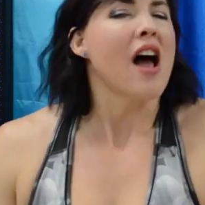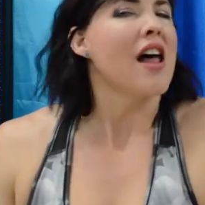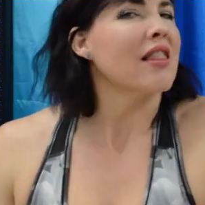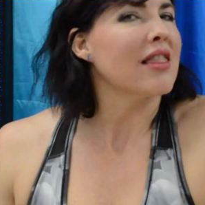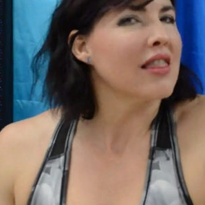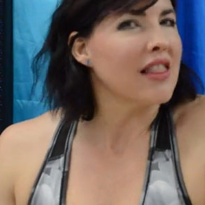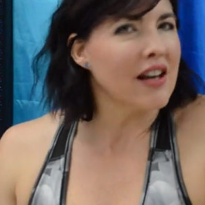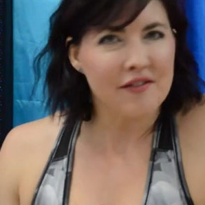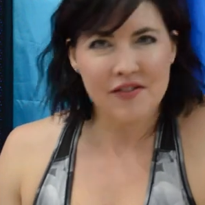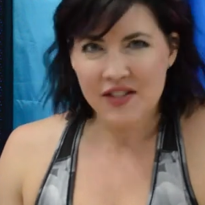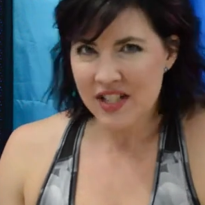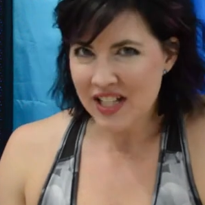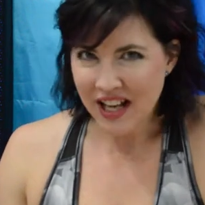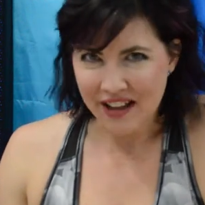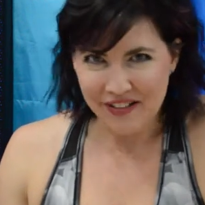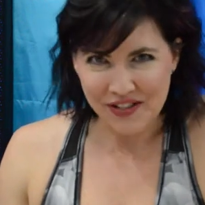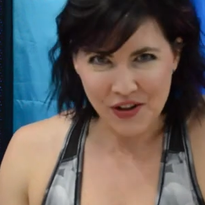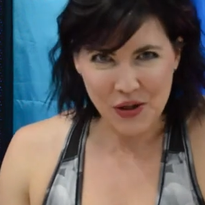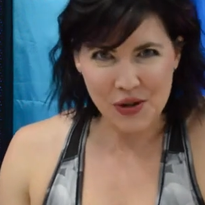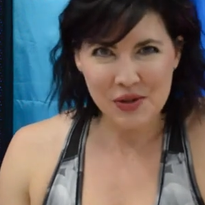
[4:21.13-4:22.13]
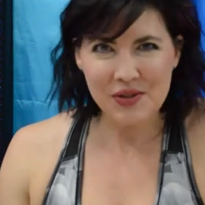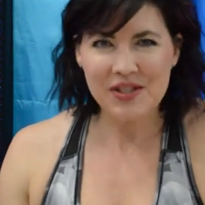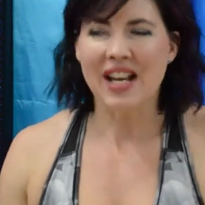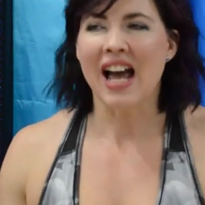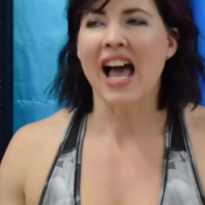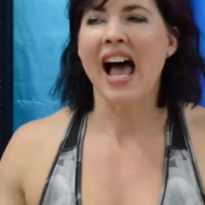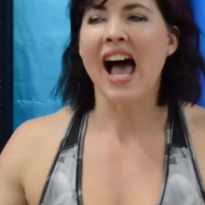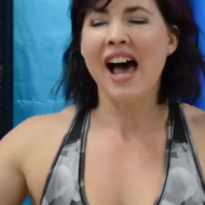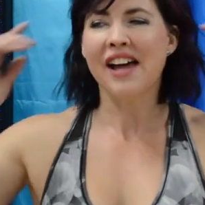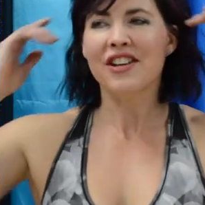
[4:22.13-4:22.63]
Love to get those.
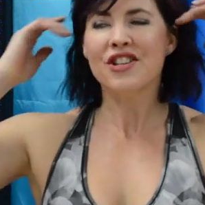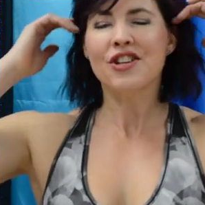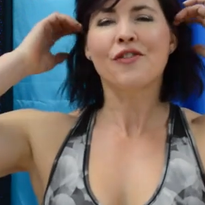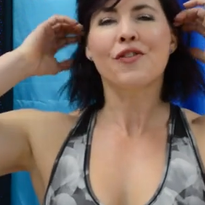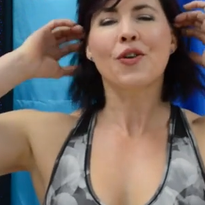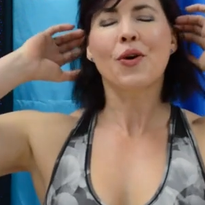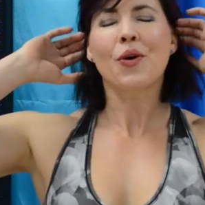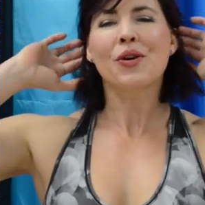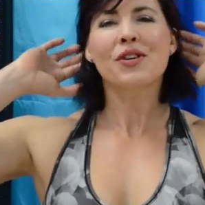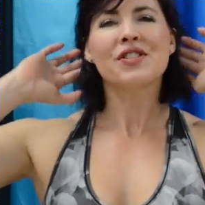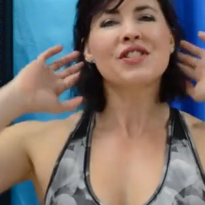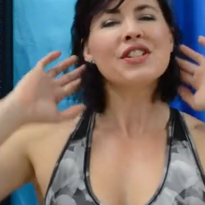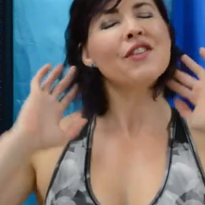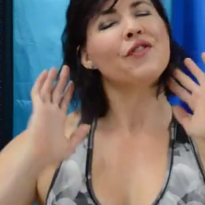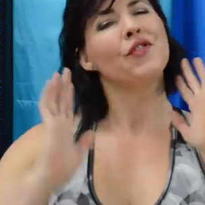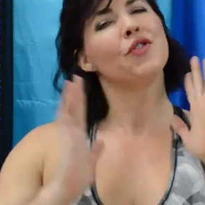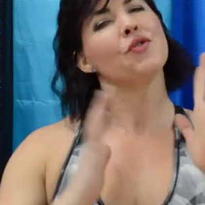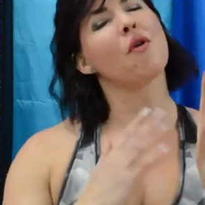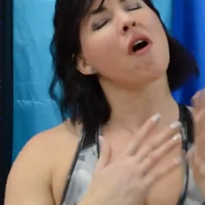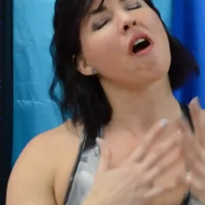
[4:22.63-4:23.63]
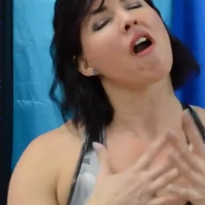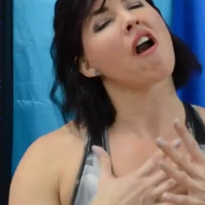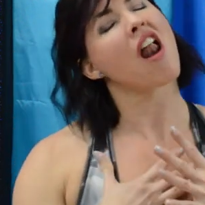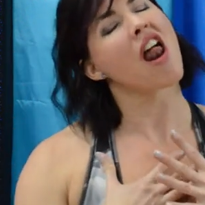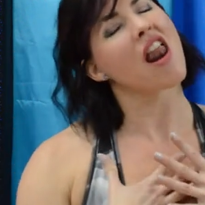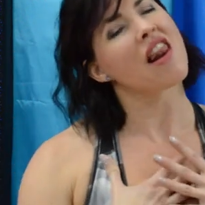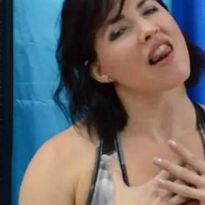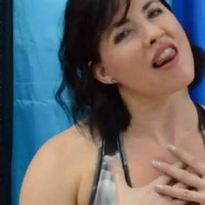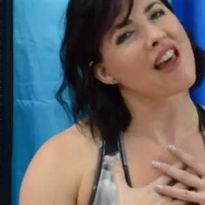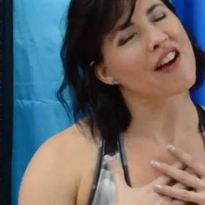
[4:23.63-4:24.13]
And of course, if you are
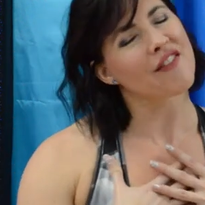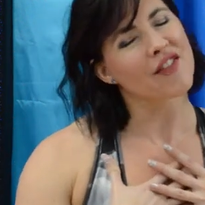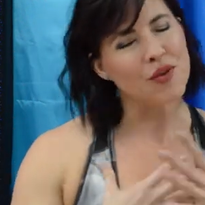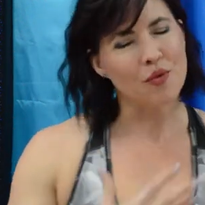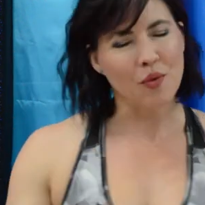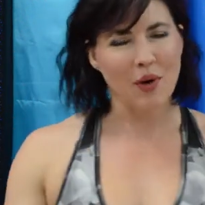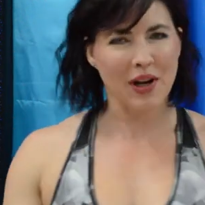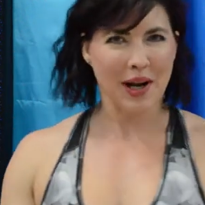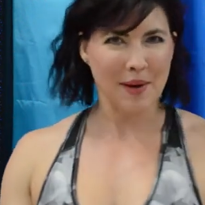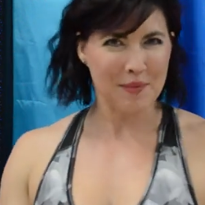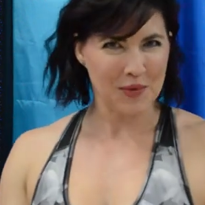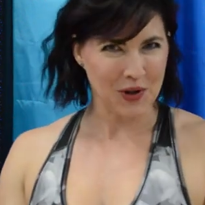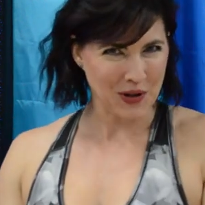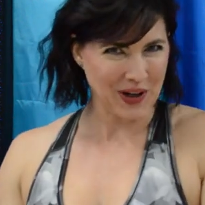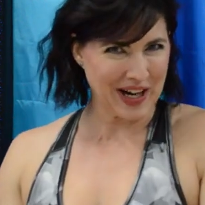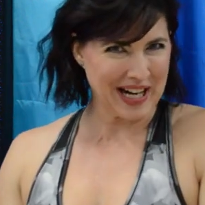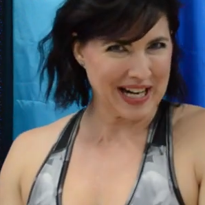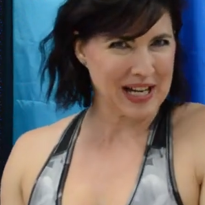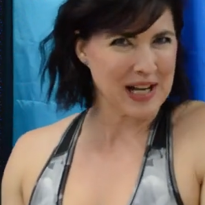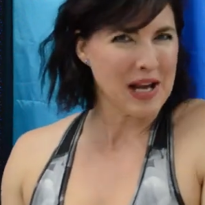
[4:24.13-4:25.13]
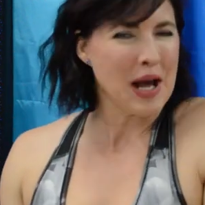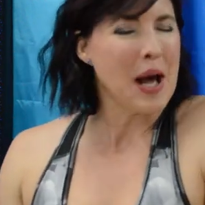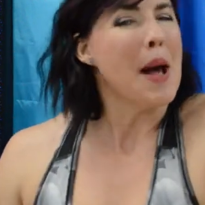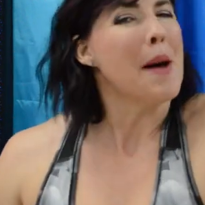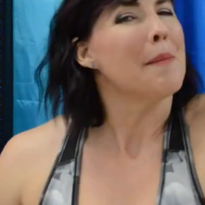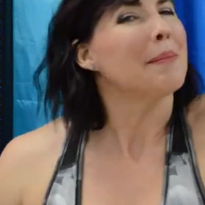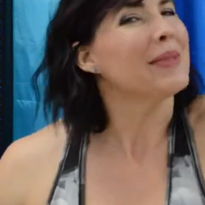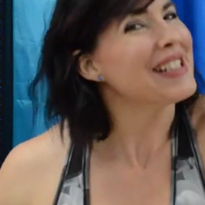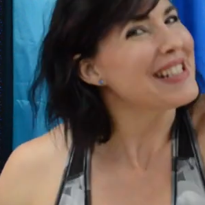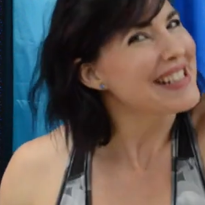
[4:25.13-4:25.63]
loving what I'm creating,
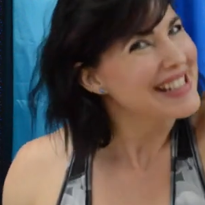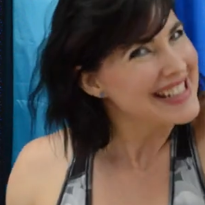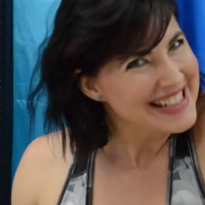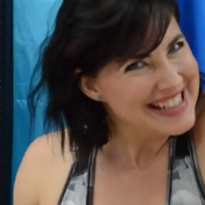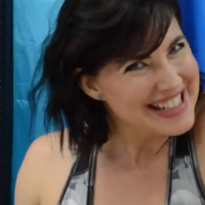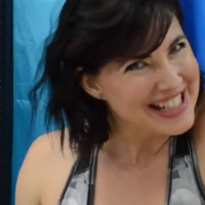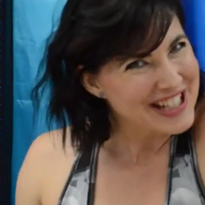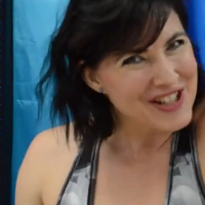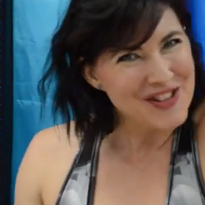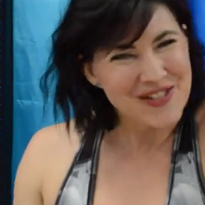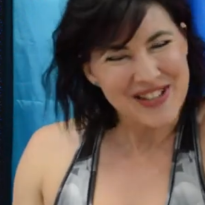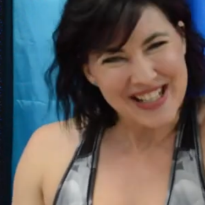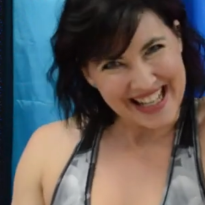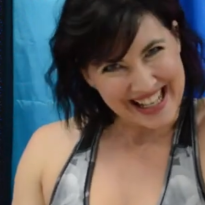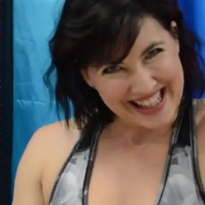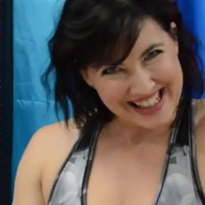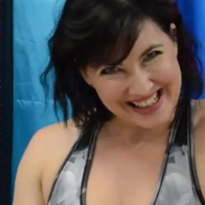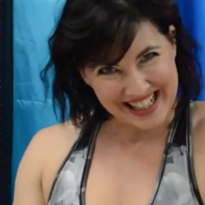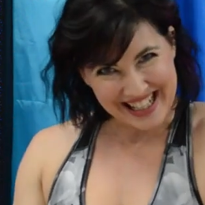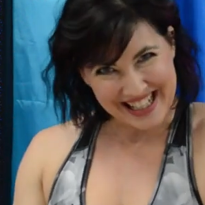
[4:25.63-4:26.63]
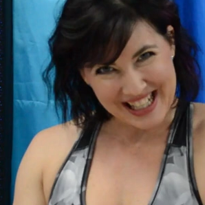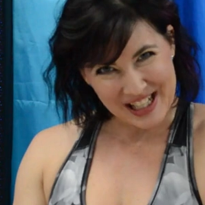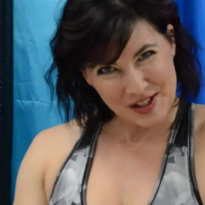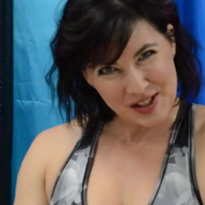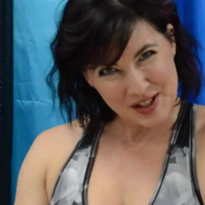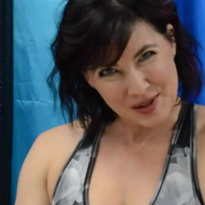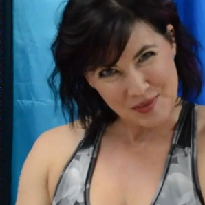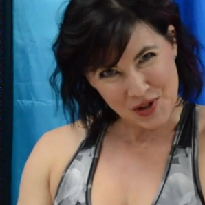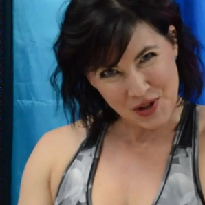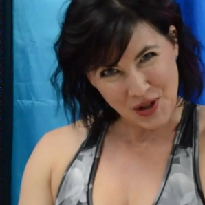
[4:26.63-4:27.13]
please continue to hit like
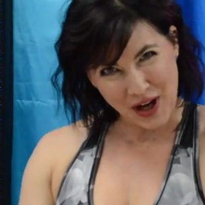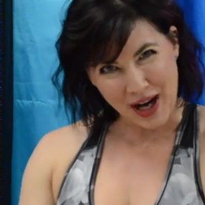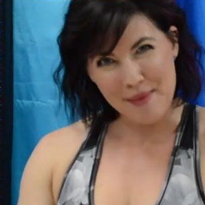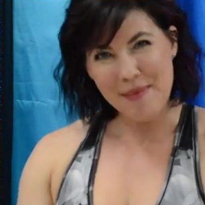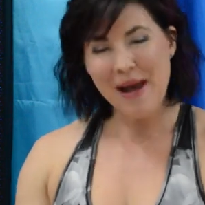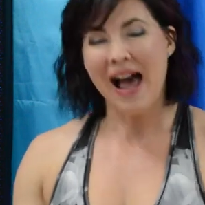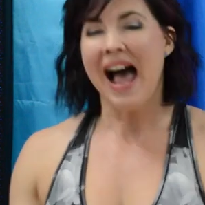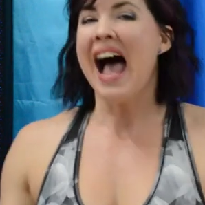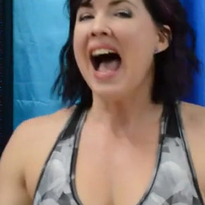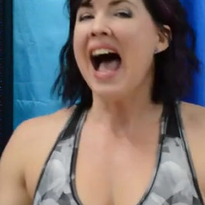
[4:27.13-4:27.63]
and subscribe.